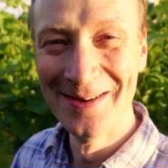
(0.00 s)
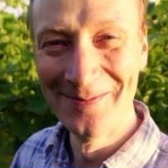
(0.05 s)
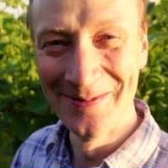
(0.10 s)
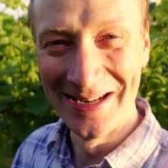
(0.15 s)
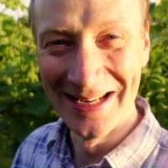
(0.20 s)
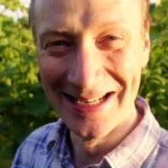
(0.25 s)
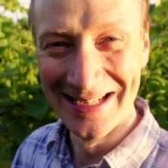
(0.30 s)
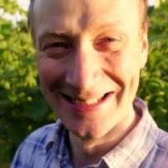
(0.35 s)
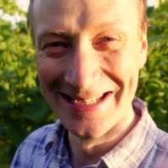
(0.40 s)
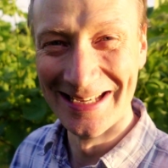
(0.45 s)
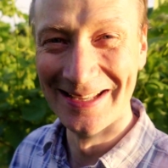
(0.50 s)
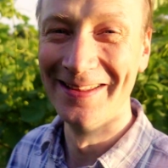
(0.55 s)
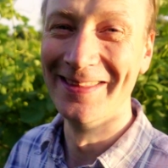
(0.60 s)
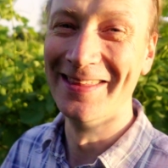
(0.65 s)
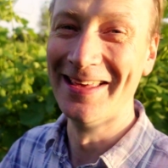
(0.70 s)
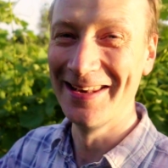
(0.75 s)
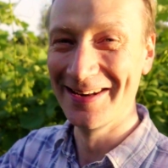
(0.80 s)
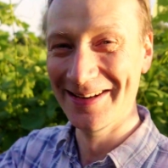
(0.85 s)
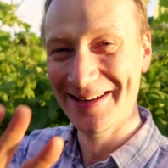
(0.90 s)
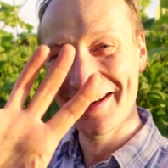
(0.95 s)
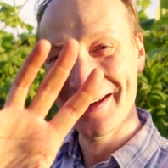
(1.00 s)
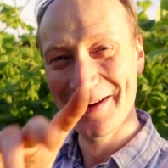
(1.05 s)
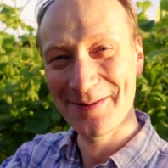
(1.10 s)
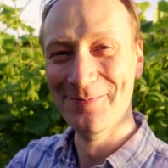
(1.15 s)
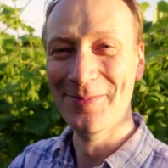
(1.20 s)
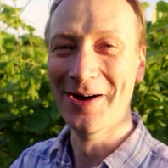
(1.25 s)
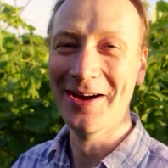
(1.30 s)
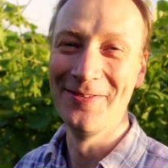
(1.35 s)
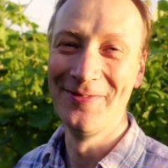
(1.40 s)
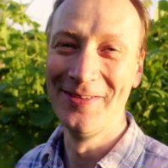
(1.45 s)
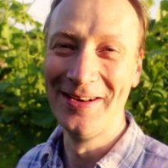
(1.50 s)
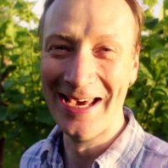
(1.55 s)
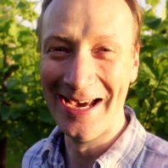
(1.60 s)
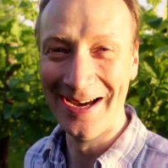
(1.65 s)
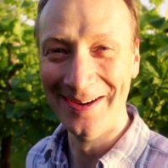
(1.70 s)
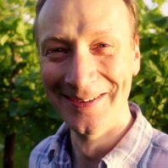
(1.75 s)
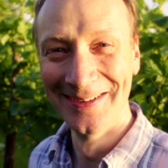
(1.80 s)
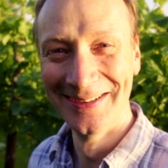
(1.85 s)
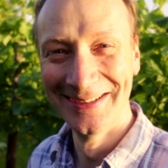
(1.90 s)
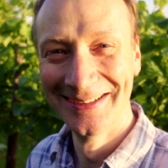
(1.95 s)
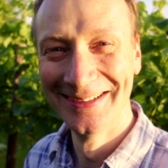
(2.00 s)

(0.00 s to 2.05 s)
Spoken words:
But until then, bye for now.